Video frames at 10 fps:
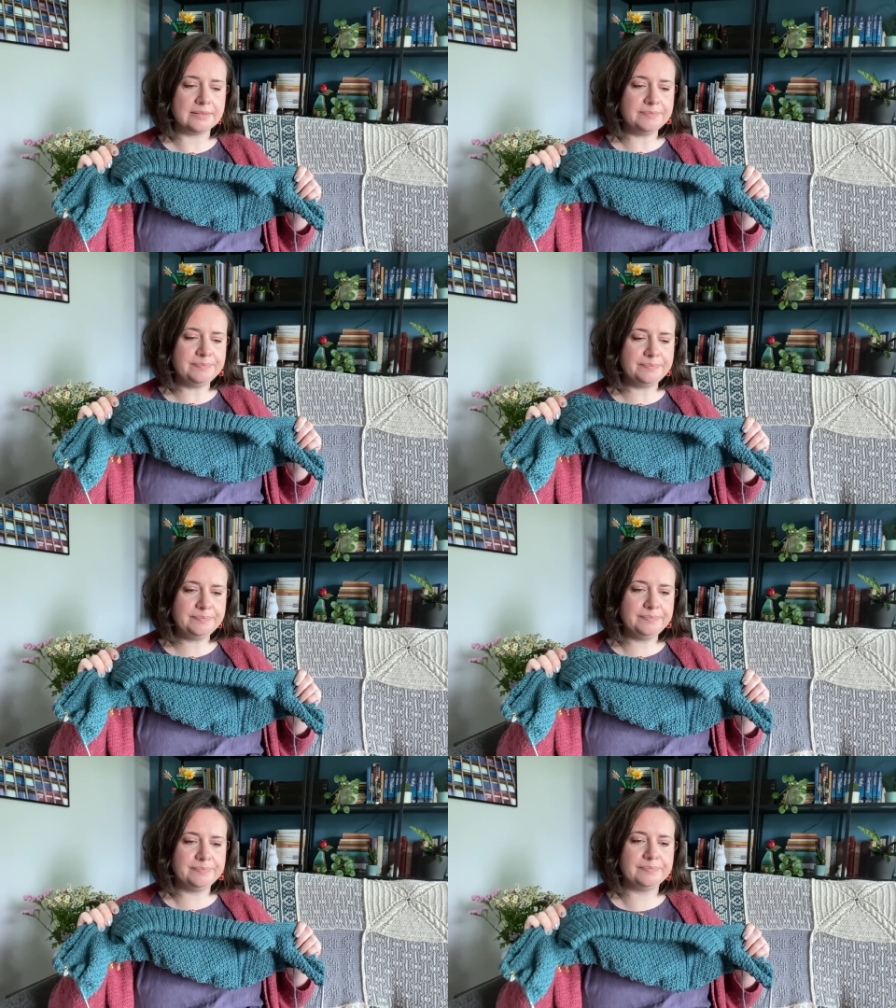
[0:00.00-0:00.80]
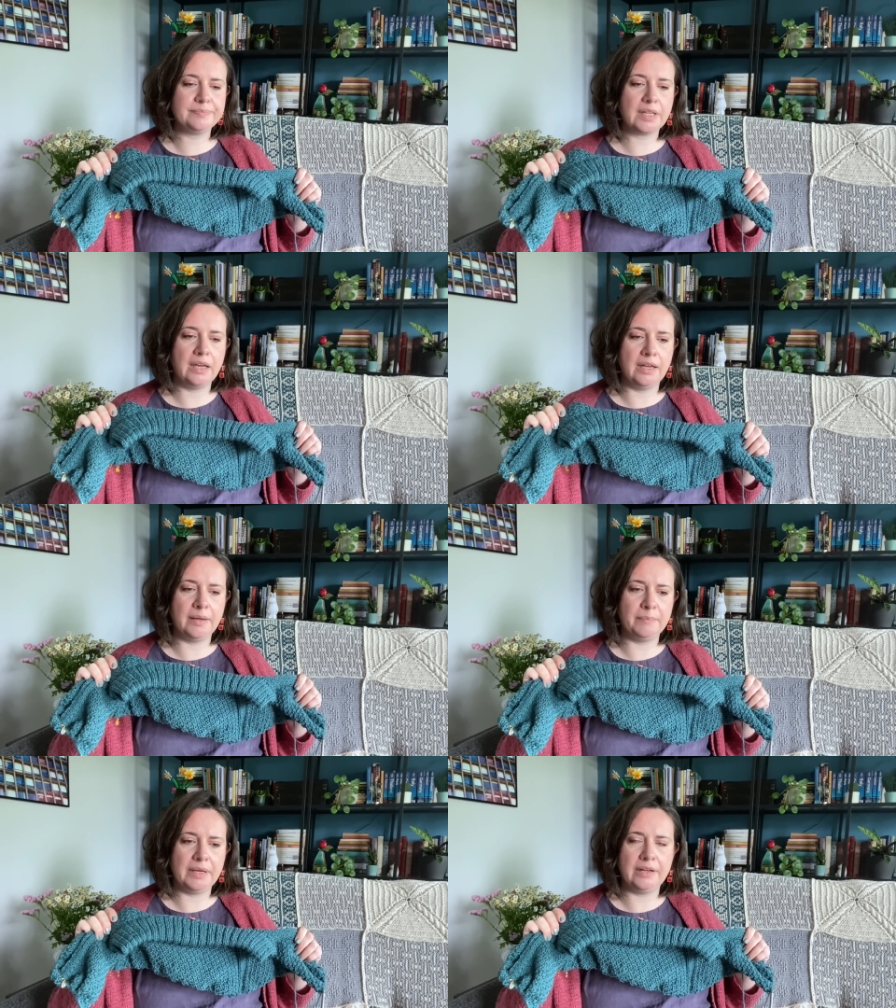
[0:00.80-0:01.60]
And
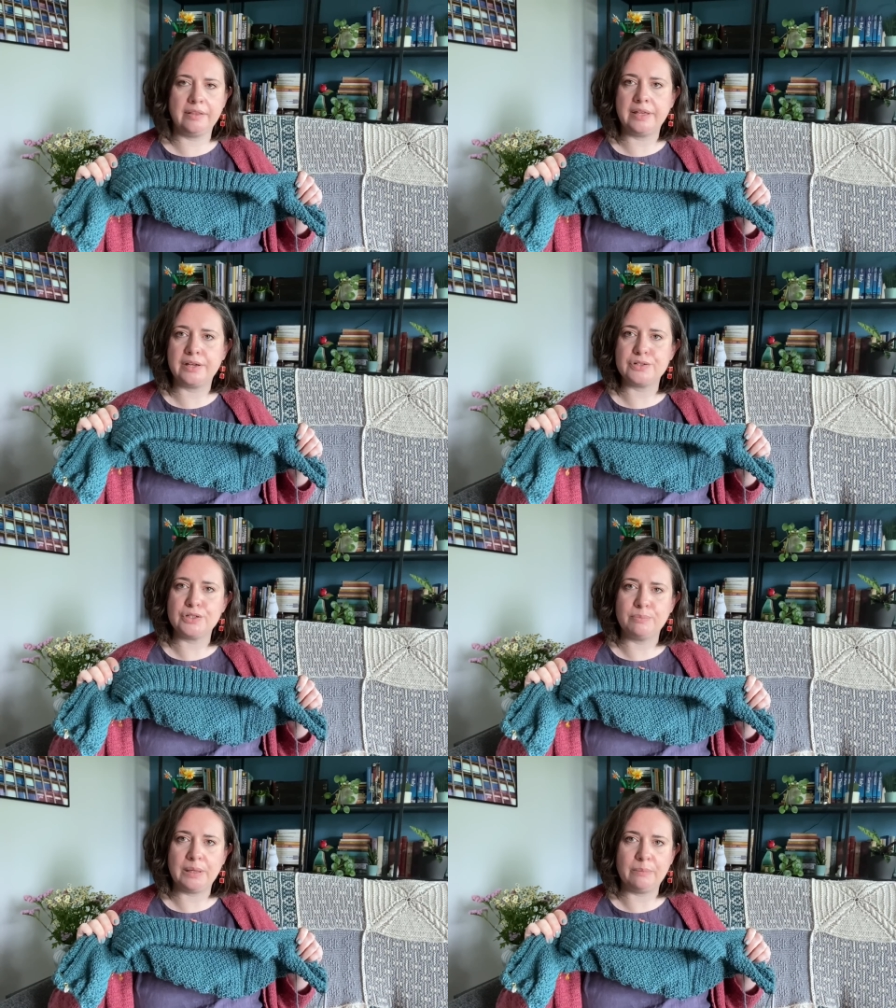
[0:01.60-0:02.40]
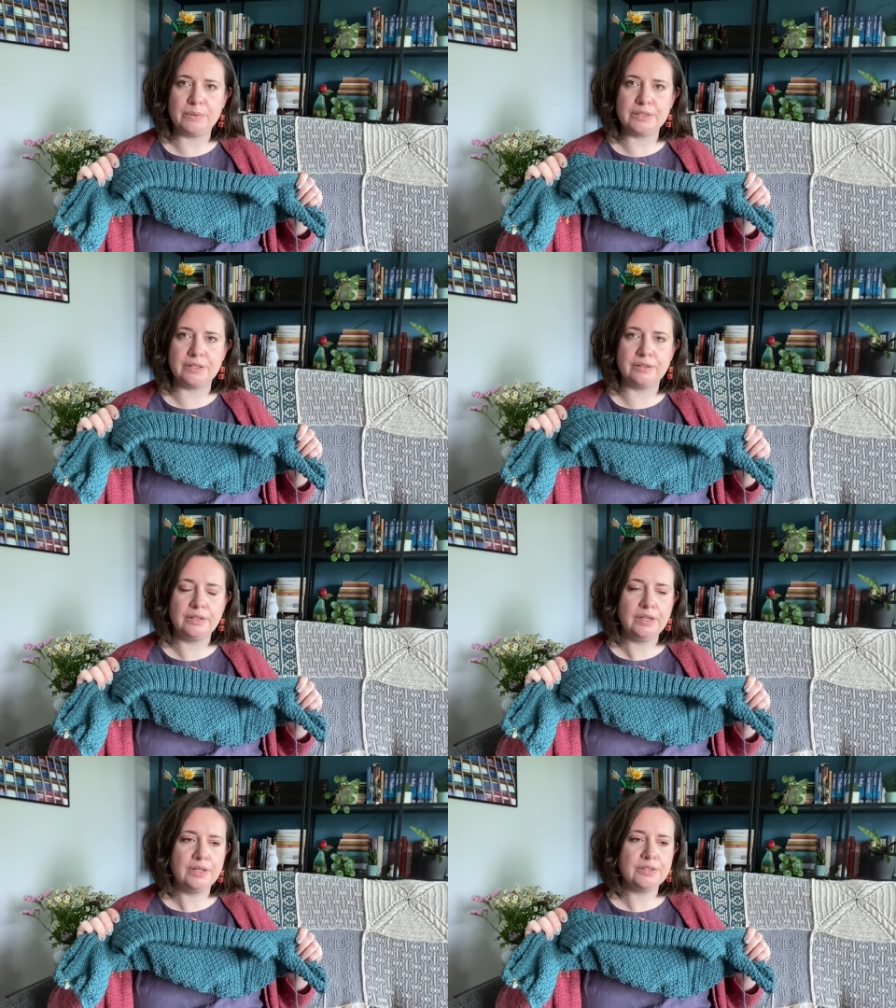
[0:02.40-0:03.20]
I think I should be able to
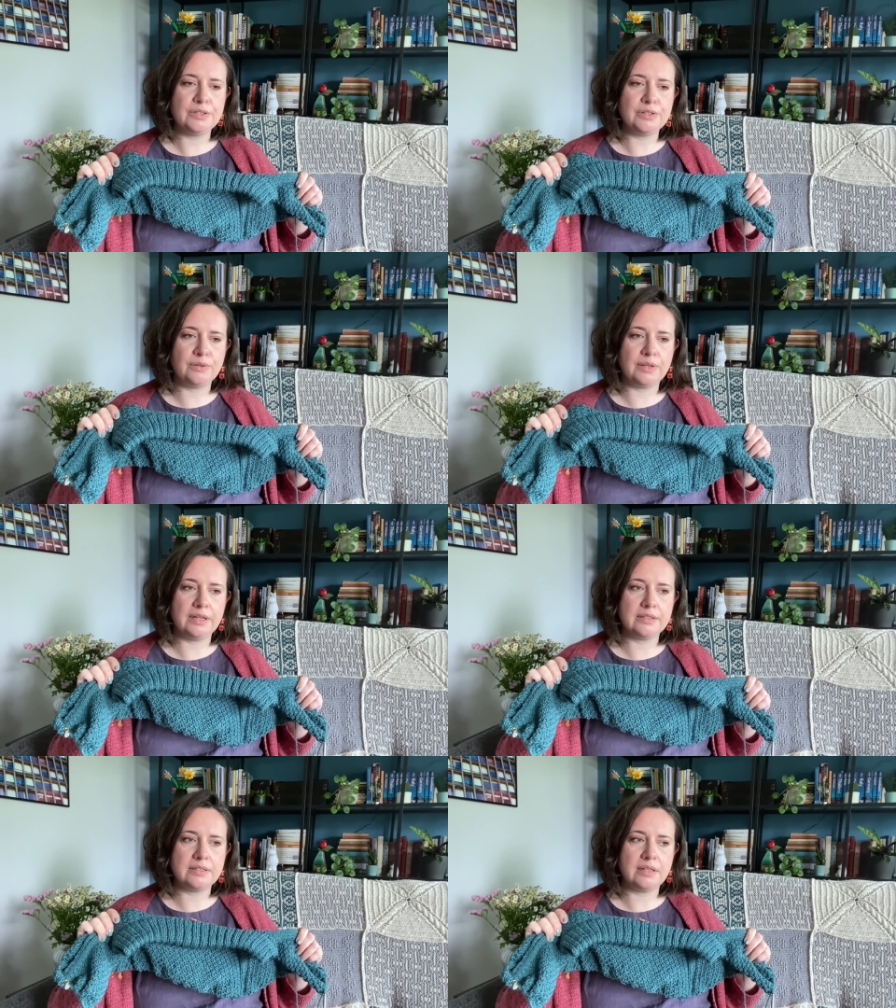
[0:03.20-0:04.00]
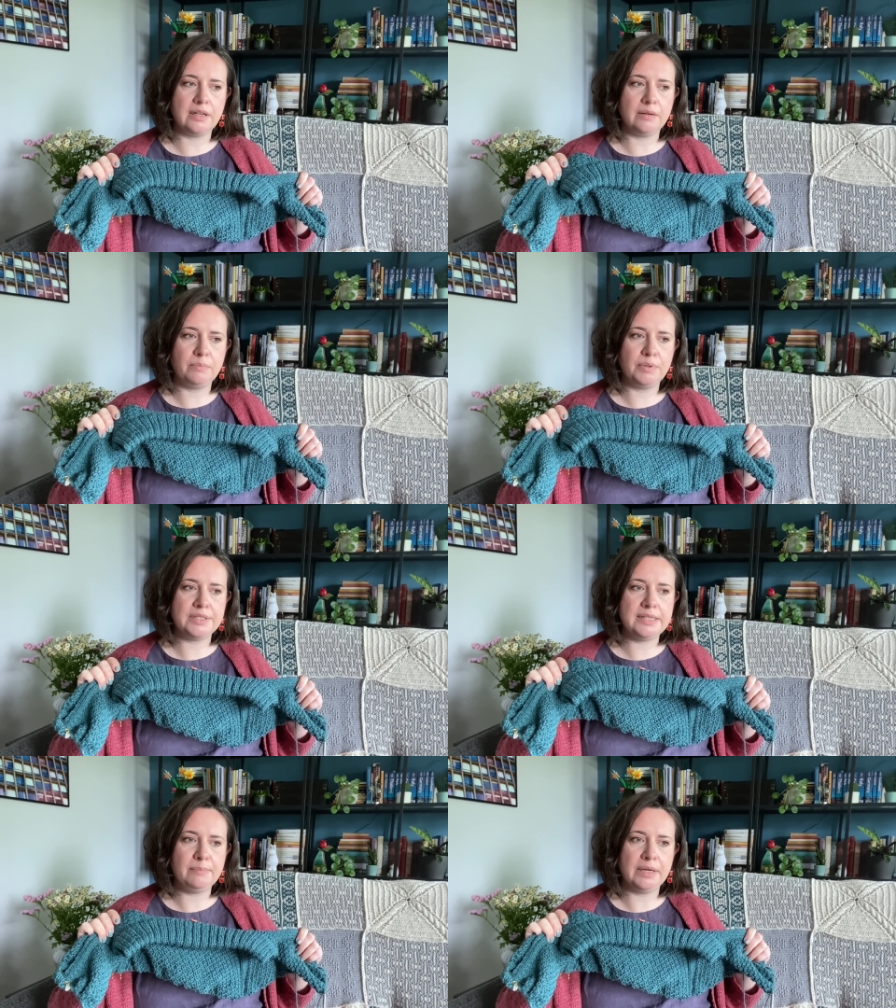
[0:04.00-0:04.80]
do that
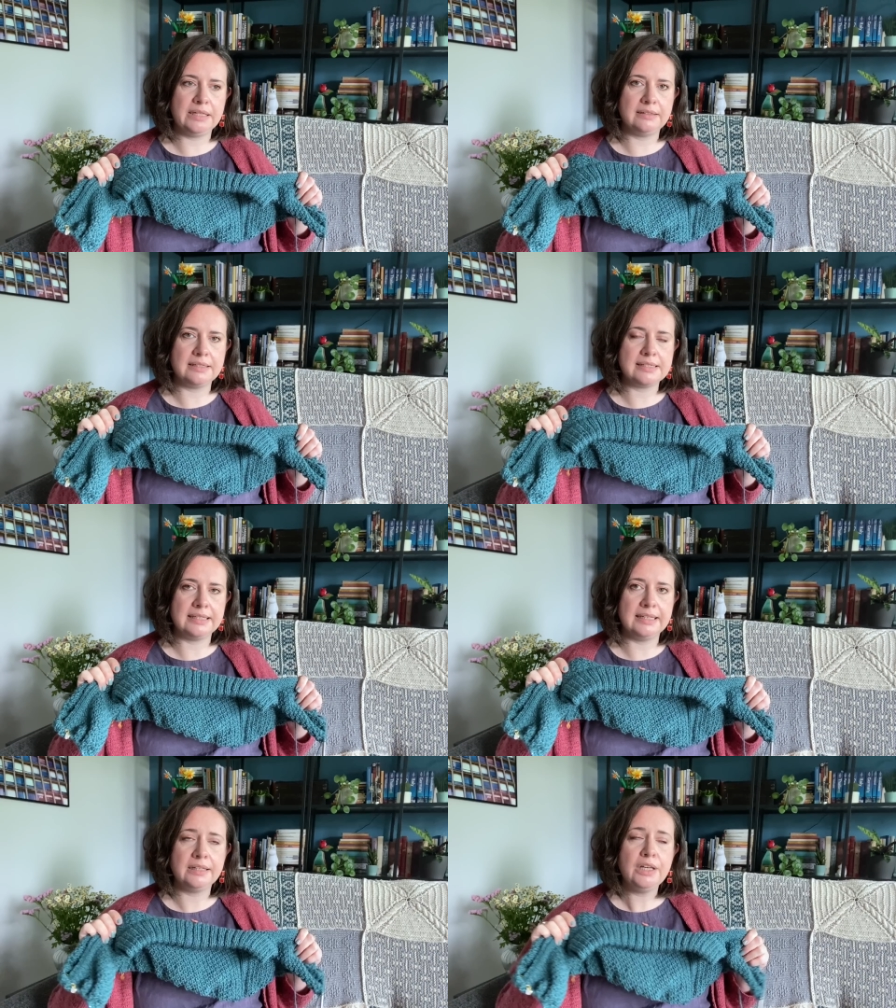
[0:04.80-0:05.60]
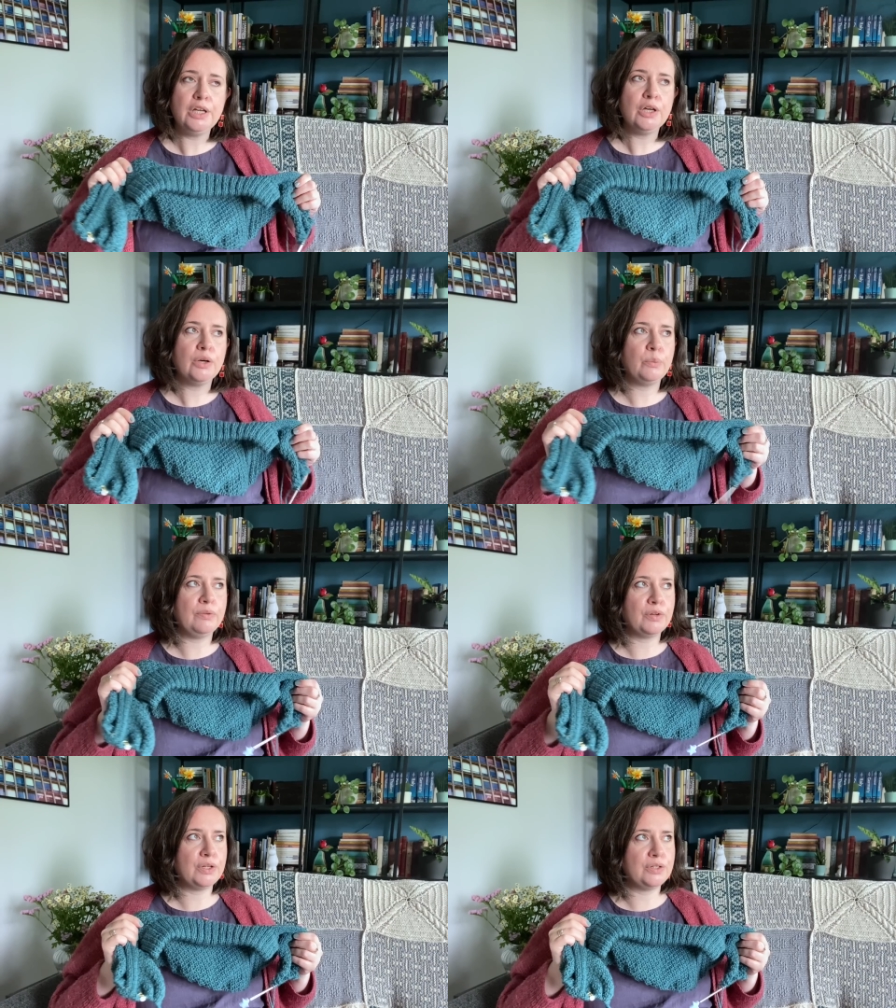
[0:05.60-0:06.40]
pretty mindlessly. We've
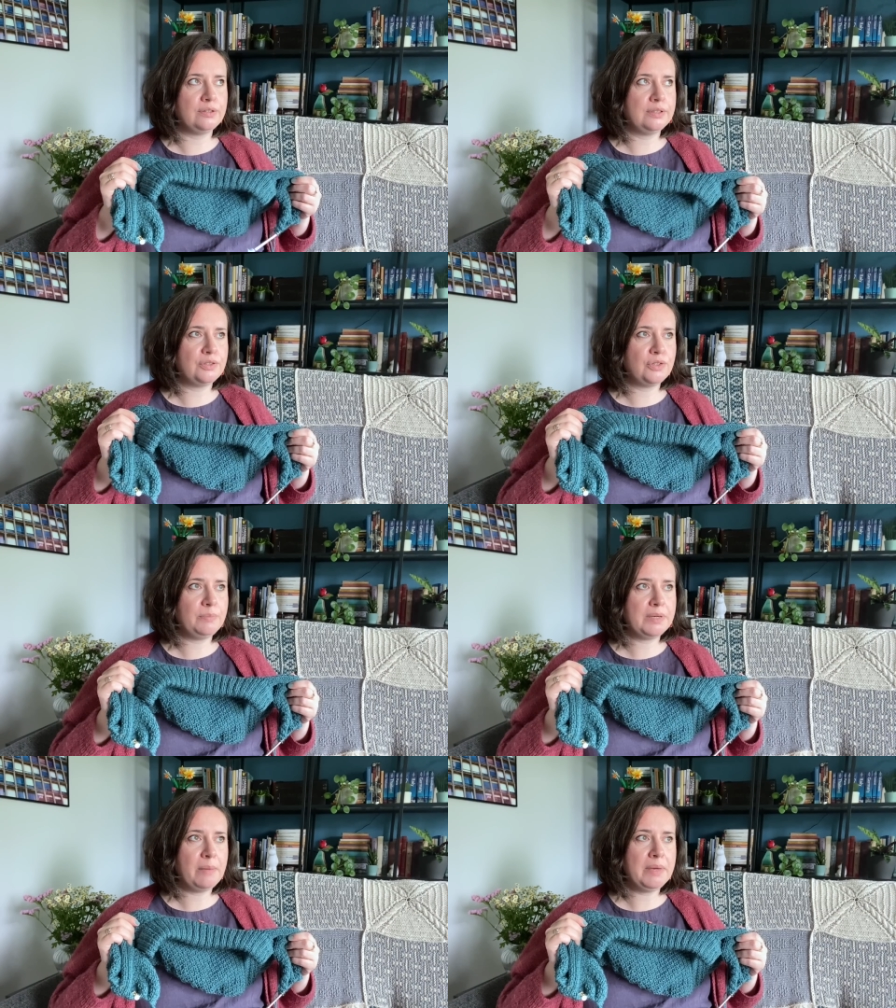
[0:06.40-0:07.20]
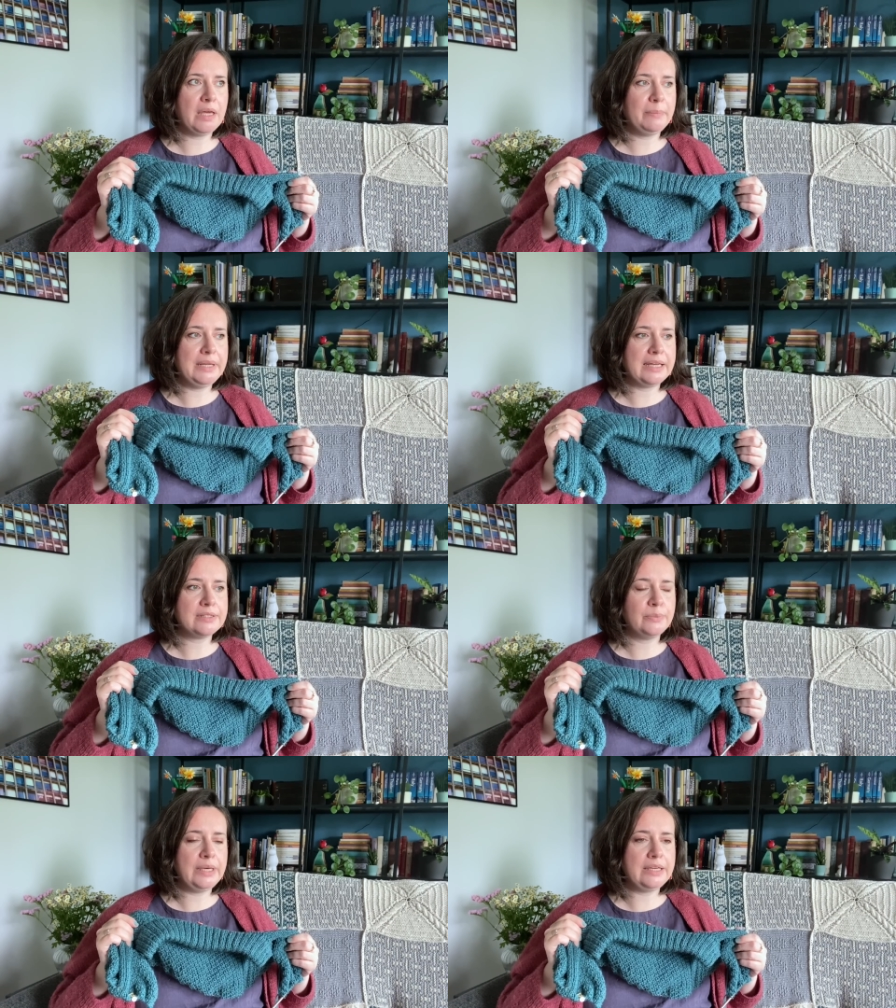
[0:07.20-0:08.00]
got a trip coming up
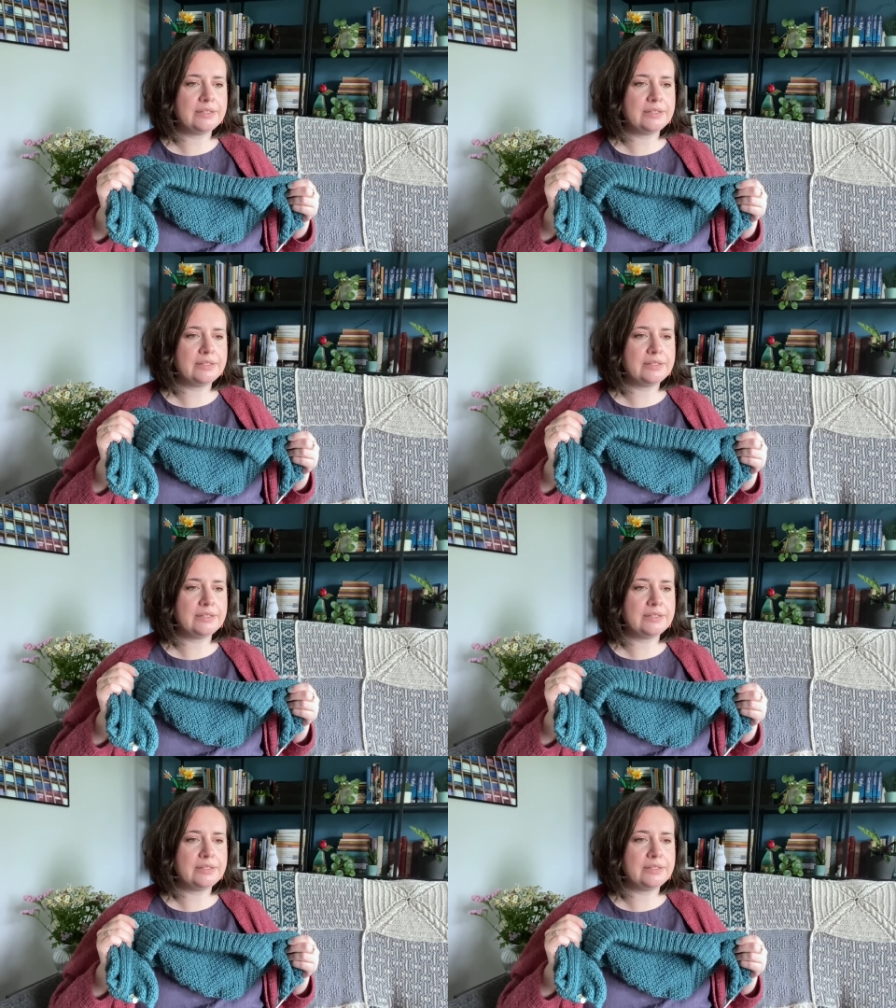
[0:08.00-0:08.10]
next week.